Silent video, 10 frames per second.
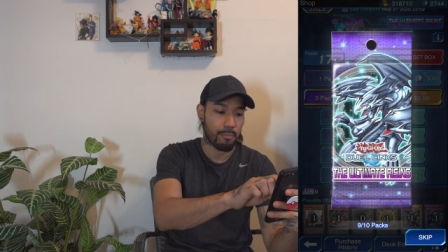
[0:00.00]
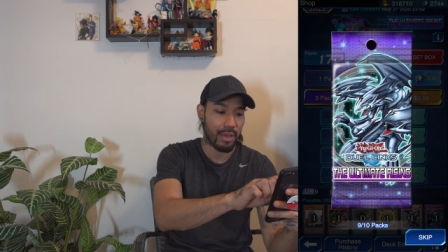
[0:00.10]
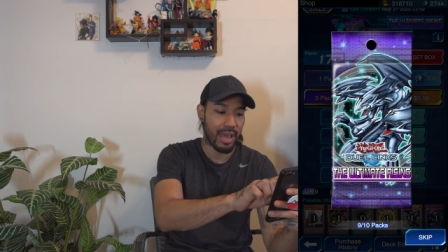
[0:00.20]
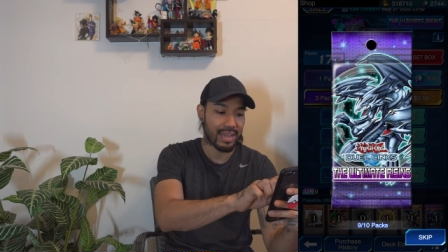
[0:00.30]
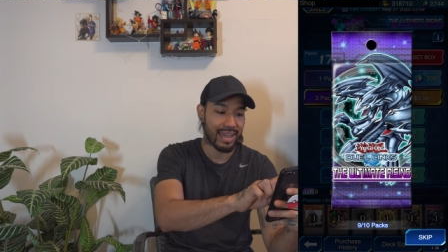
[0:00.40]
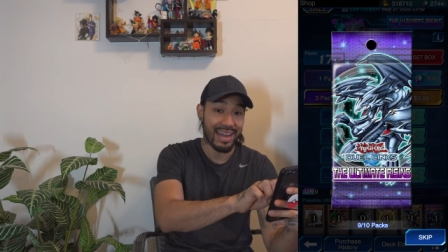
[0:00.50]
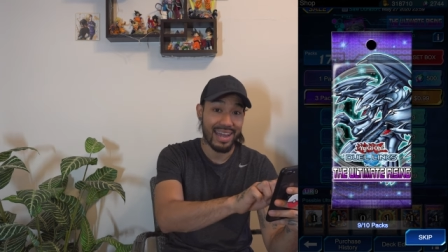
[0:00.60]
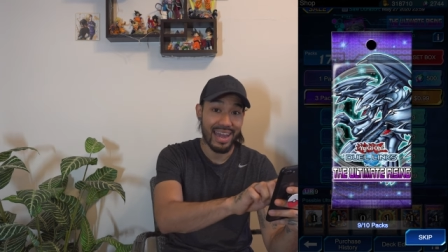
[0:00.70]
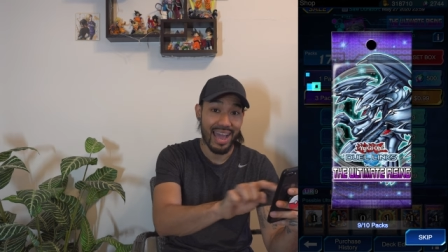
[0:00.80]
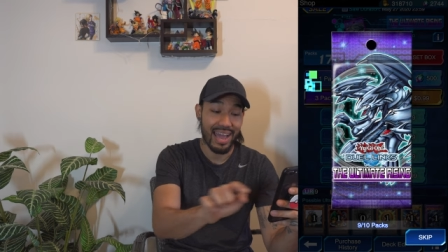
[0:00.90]
Pack
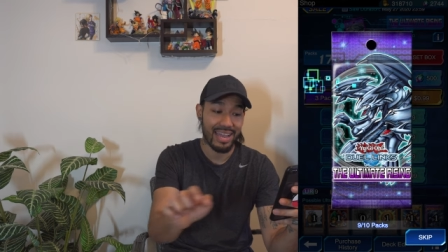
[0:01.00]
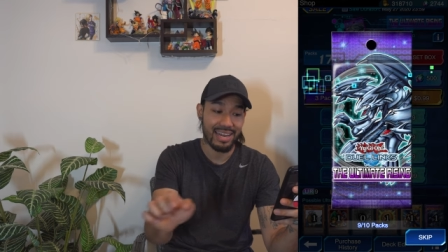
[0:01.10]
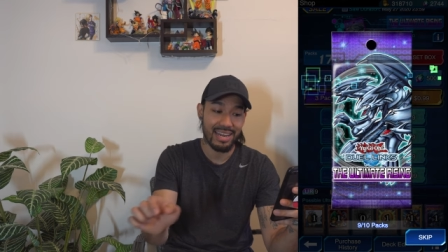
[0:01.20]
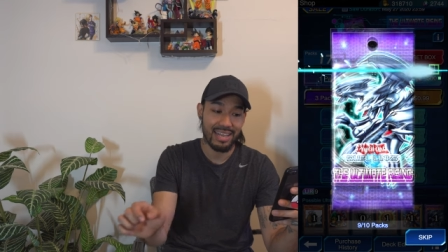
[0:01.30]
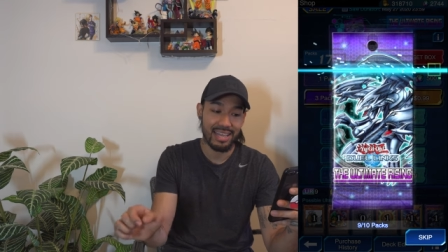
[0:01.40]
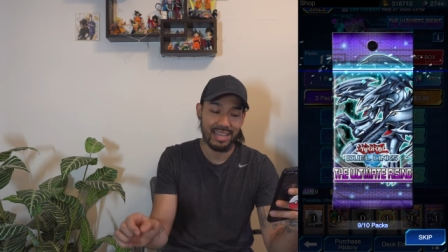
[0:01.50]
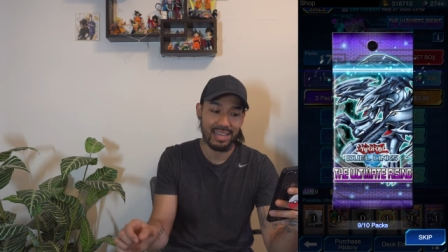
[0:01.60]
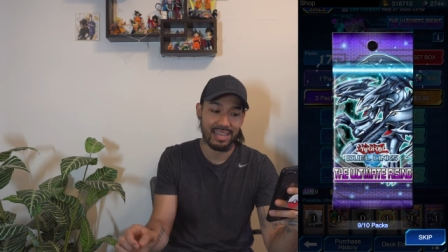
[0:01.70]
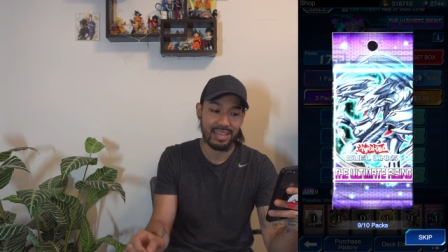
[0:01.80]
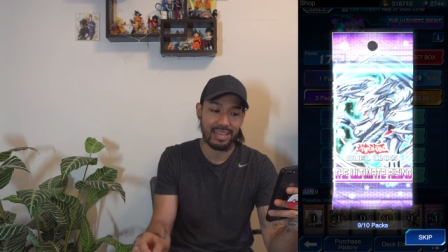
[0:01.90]
9.
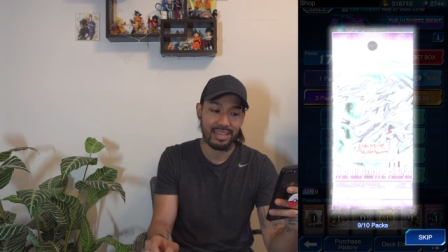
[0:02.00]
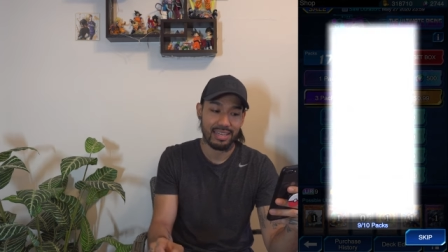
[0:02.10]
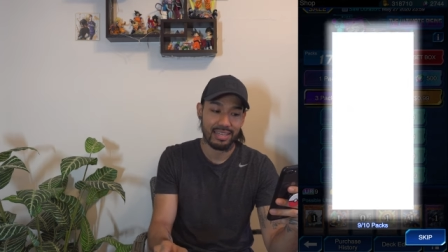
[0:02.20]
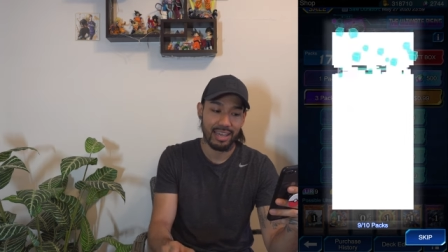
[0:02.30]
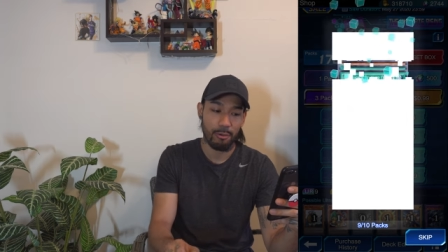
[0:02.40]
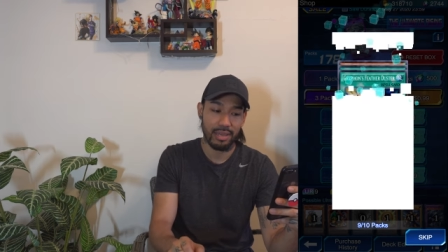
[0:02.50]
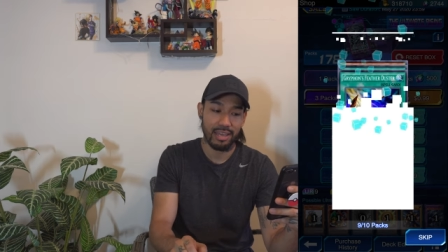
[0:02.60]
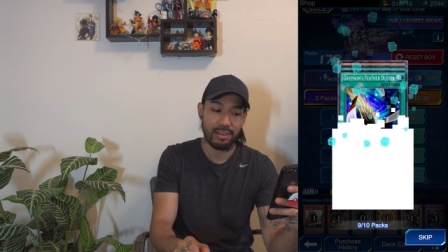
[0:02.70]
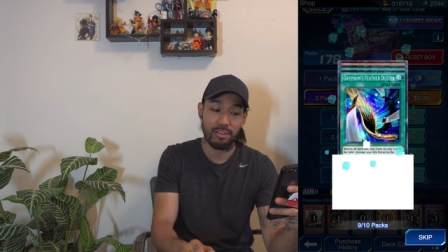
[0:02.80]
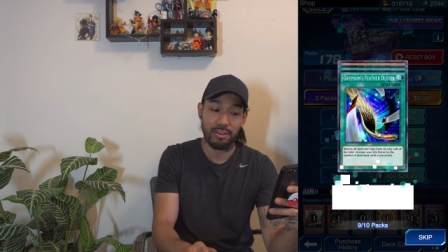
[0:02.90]
Can we
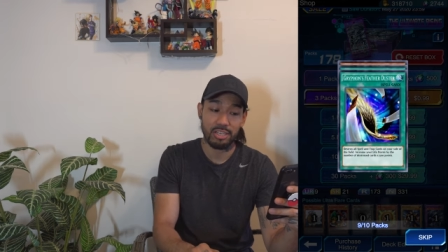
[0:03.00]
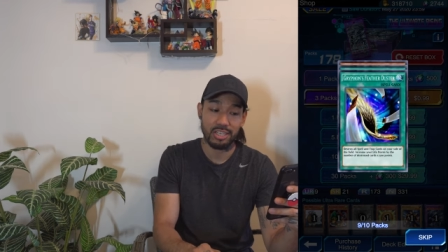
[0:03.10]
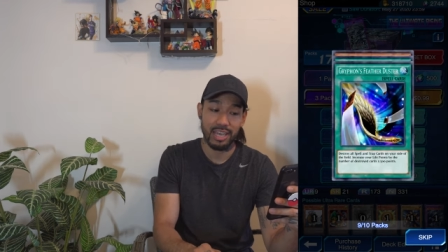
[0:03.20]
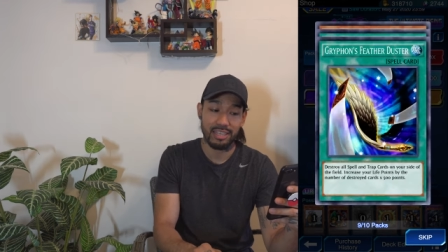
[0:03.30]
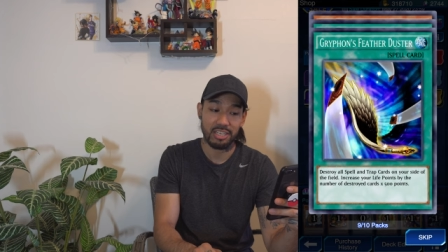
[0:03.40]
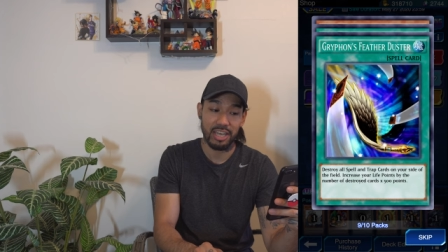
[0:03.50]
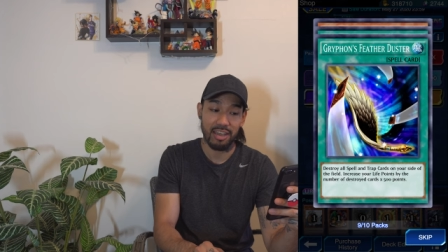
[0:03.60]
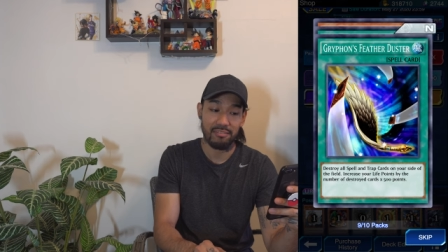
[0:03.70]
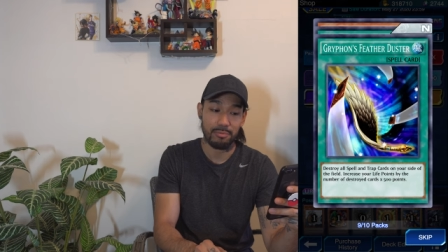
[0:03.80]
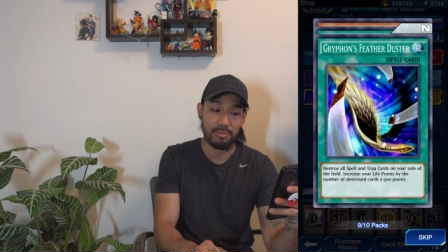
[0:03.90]
get another Enchanted
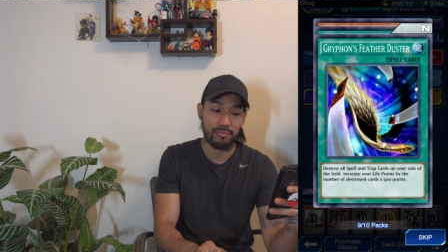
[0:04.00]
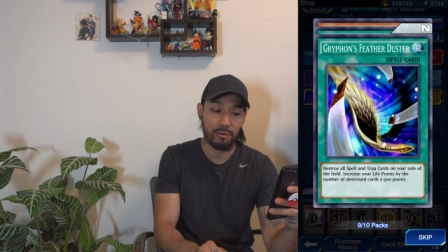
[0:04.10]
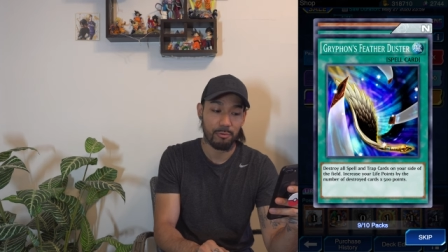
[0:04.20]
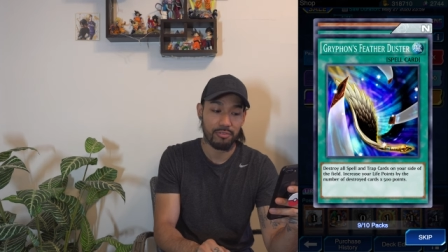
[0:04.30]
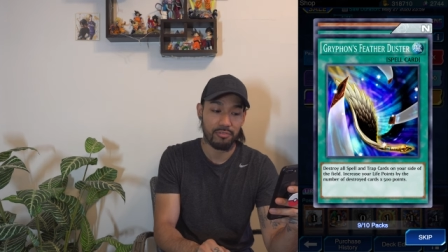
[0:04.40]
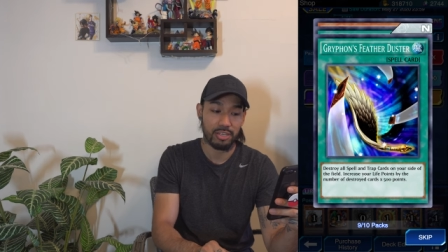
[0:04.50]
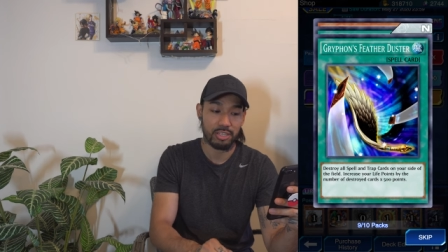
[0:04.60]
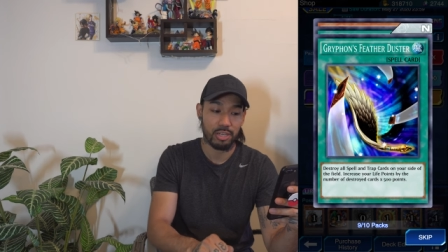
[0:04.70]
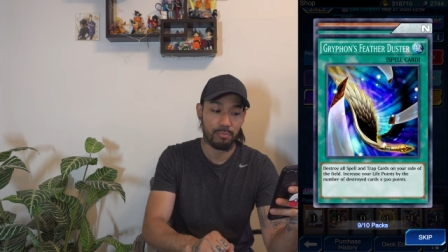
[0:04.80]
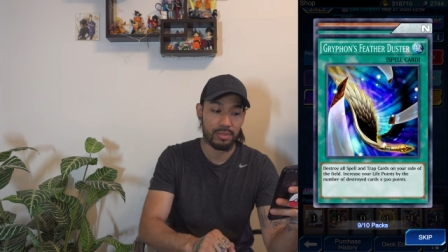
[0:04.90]
Javelin before we
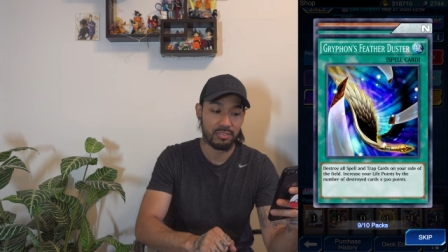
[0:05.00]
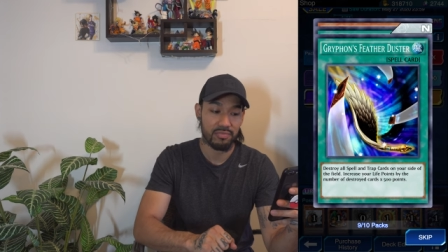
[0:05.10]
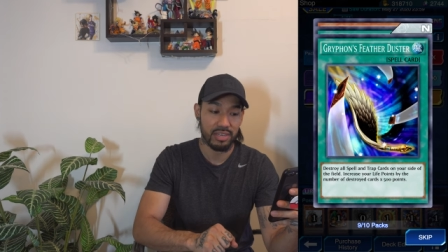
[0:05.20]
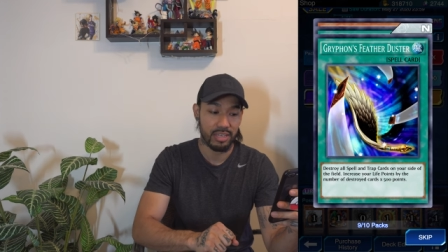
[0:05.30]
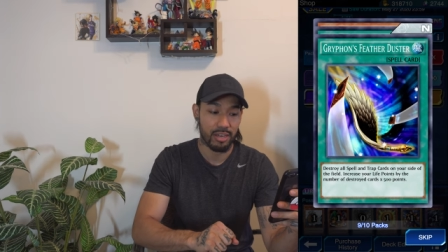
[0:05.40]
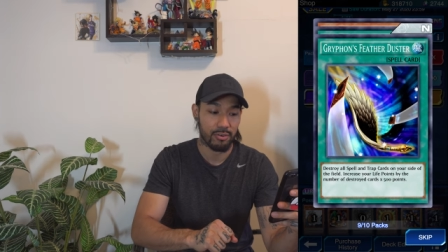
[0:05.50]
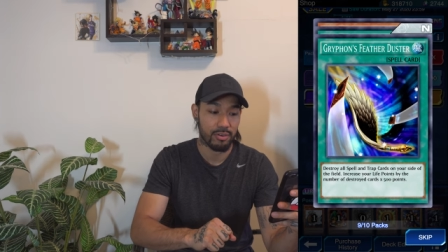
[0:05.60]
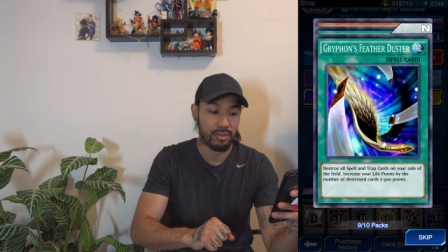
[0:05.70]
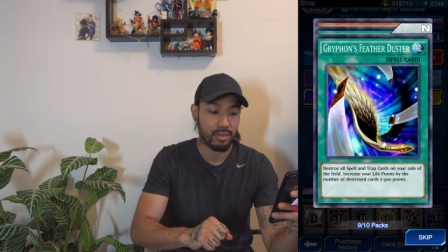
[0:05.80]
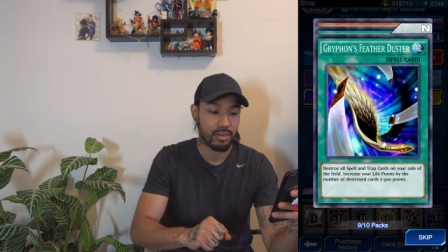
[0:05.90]
finish up this video?